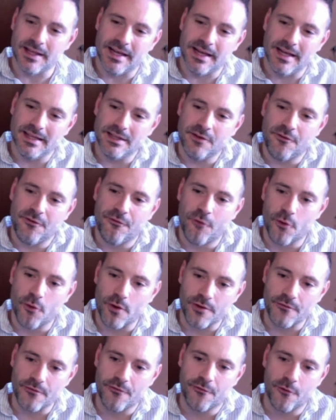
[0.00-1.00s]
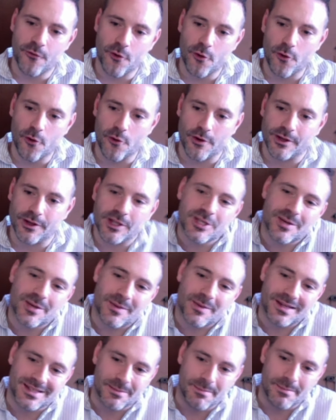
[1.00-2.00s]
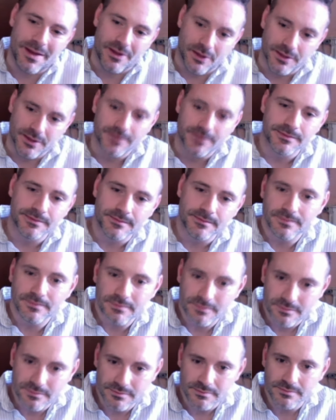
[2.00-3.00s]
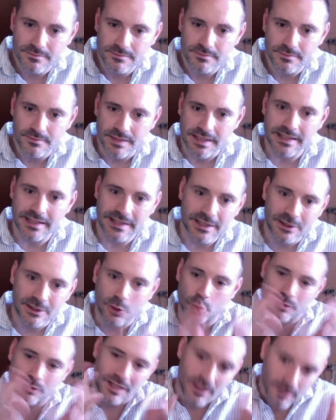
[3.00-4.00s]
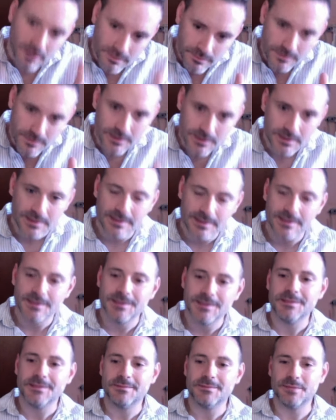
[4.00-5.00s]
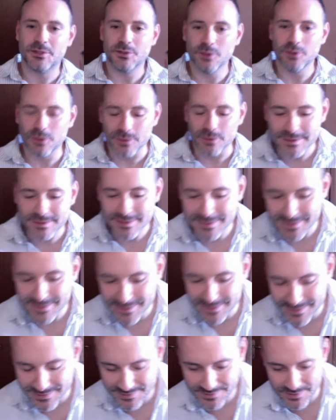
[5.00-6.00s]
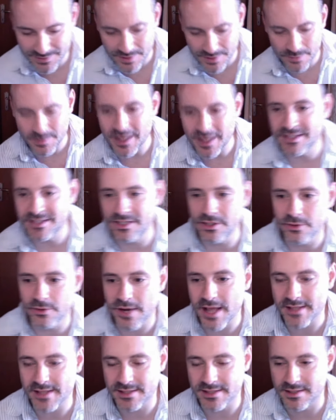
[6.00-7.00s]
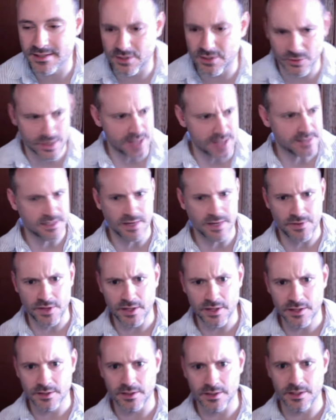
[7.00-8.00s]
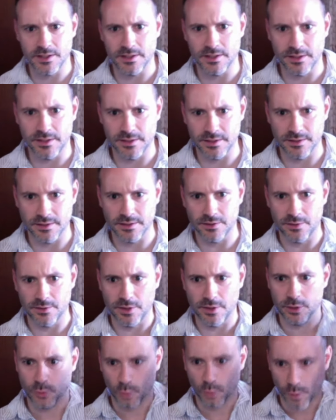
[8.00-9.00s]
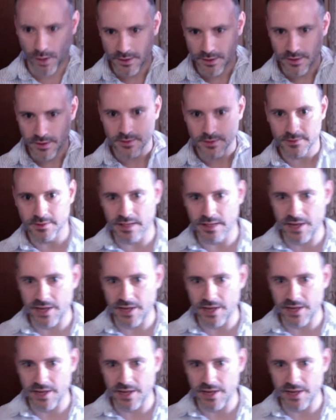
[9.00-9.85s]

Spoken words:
the 4 and 4, the Japanese are better in total. But you know, the Xenoraska, I think, the little one, the left,